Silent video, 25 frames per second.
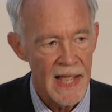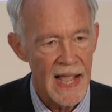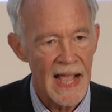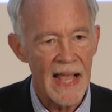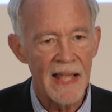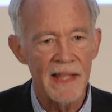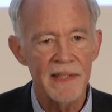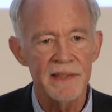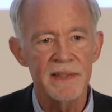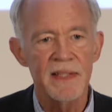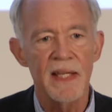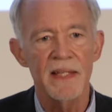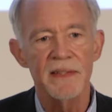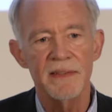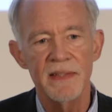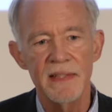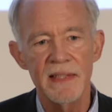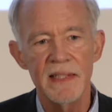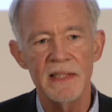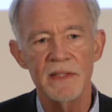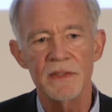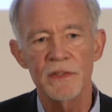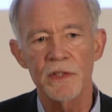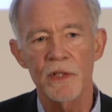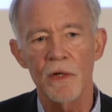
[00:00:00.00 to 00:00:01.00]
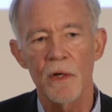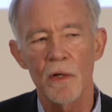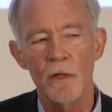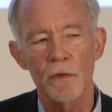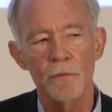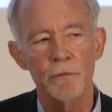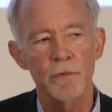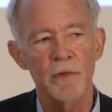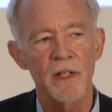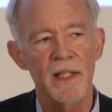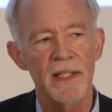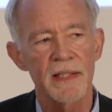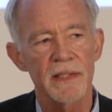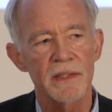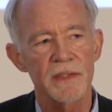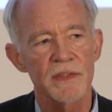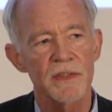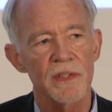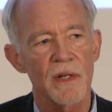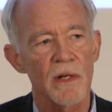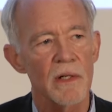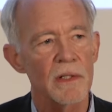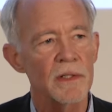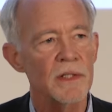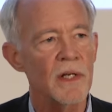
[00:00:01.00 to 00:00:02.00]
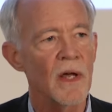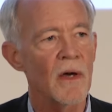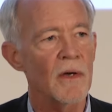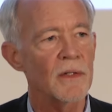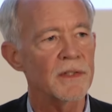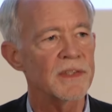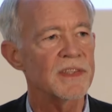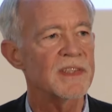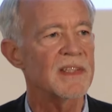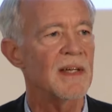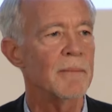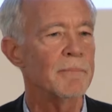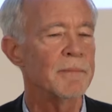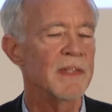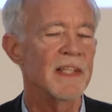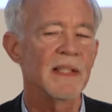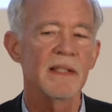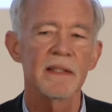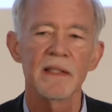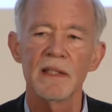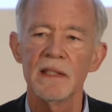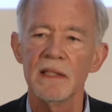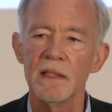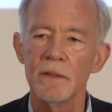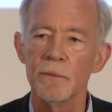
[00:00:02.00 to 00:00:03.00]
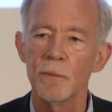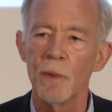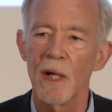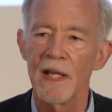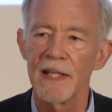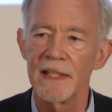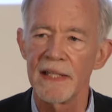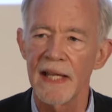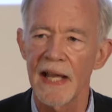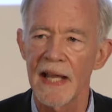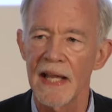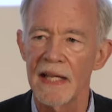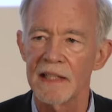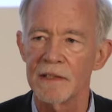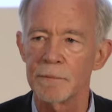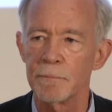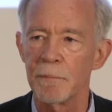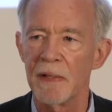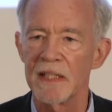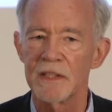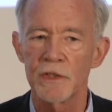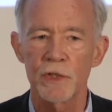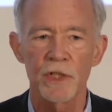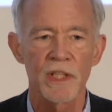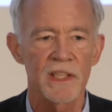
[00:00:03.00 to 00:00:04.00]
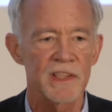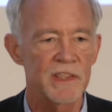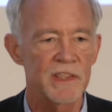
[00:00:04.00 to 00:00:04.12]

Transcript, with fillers: And these conflicts are not something the U N had much